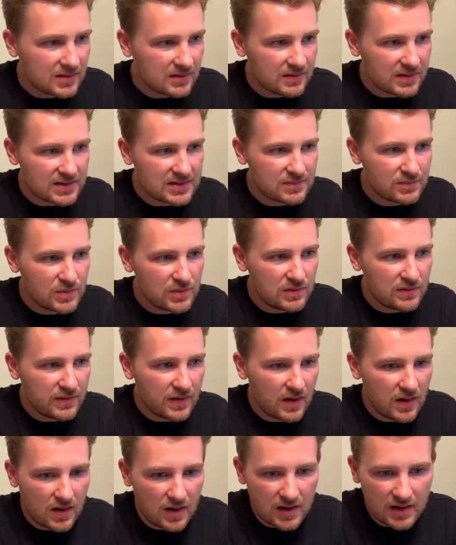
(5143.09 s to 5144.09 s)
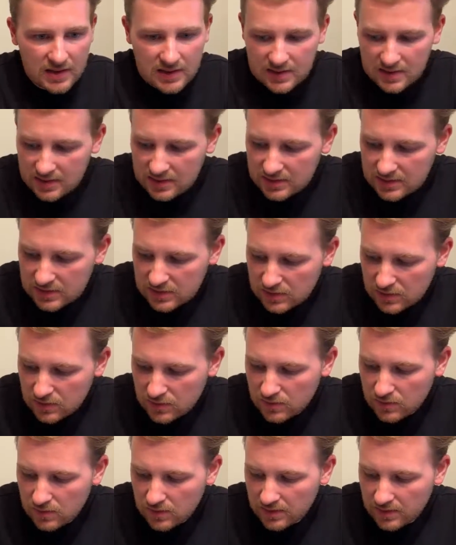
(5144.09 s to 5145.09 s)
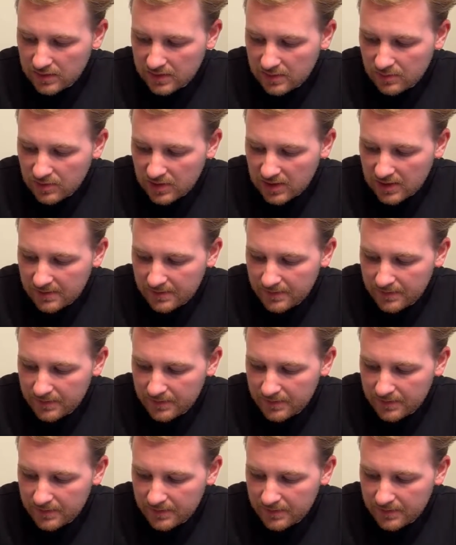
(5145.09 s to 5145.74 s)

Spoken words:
let's move on to Libra.